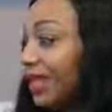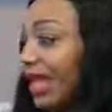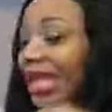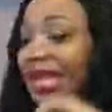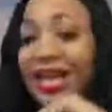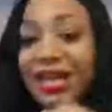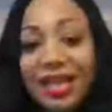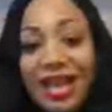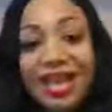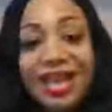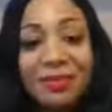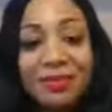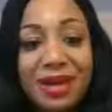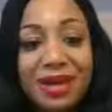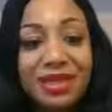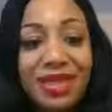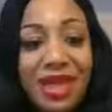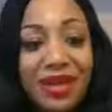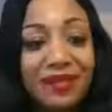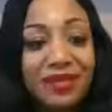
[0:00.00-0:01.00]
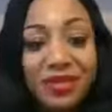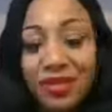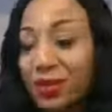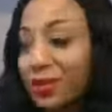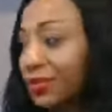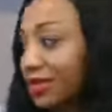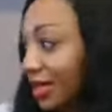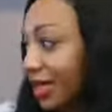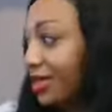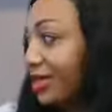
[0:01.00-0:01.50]
And I liken my life to
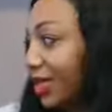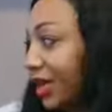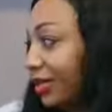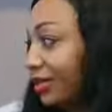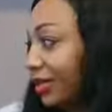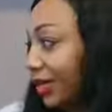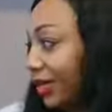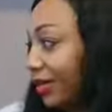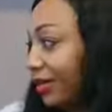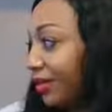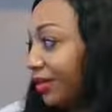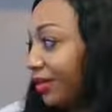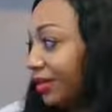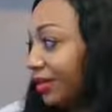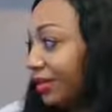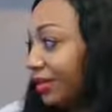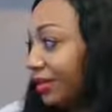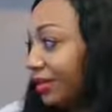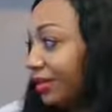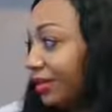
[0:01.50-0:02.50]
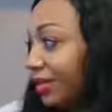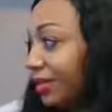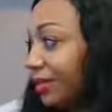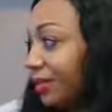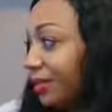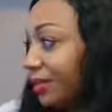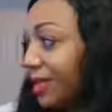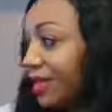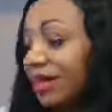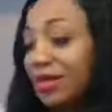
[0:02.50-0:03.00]
those ducks out there
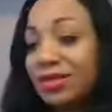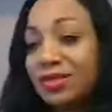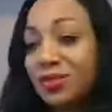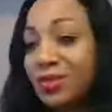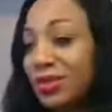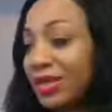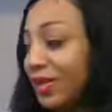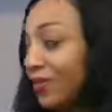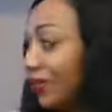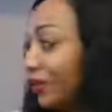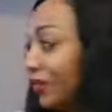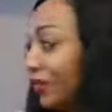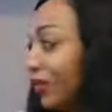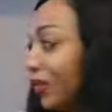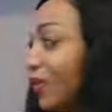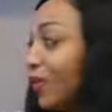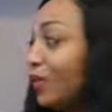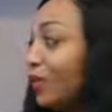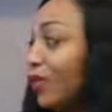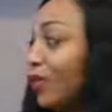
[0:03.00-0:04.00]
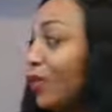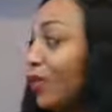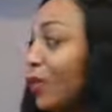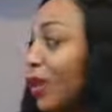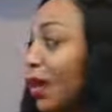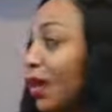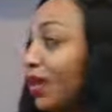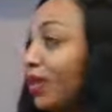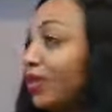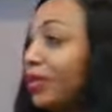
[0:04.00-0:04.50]
because when they're floating on the
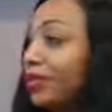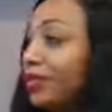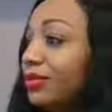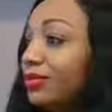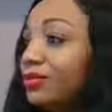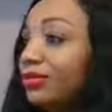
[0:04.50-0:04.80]
water,